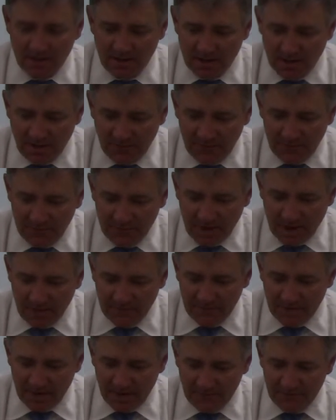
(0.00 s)
If you have
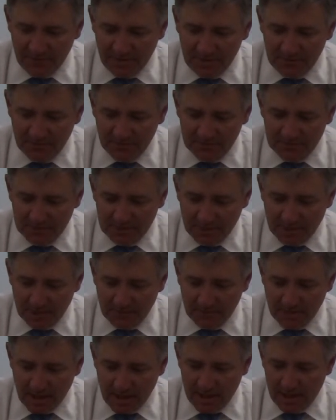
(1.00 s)
F equals
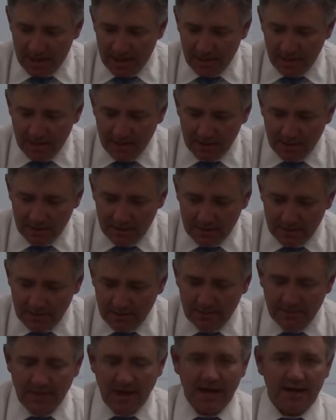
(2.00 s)
MA,
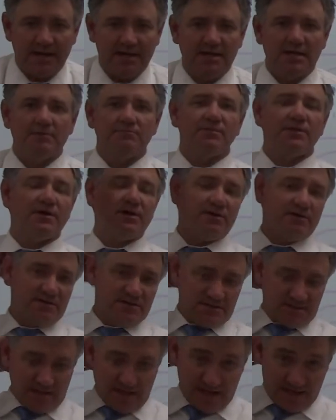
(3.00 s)
that m there
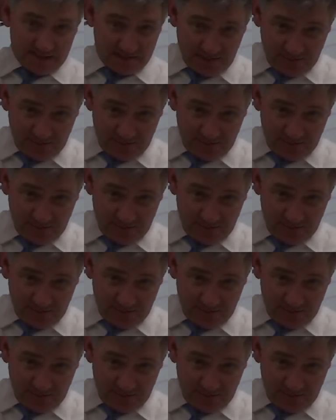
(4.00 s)
is as a